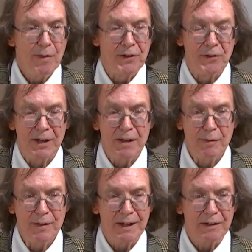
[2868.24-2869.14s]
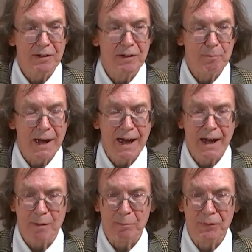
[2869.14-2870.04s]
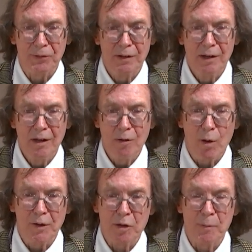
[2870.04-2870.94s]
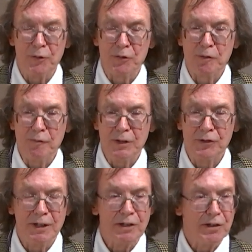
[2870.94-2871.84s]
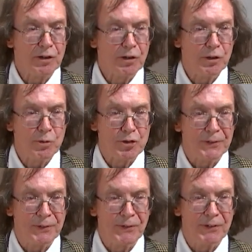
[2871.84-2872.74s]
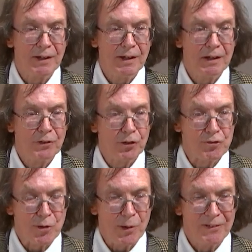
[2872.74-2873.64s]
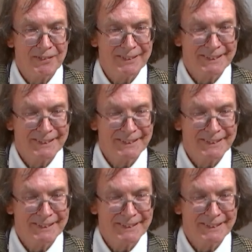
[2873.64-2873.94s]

That is, I think, perhaps, one of the most fitting conclusions to draw.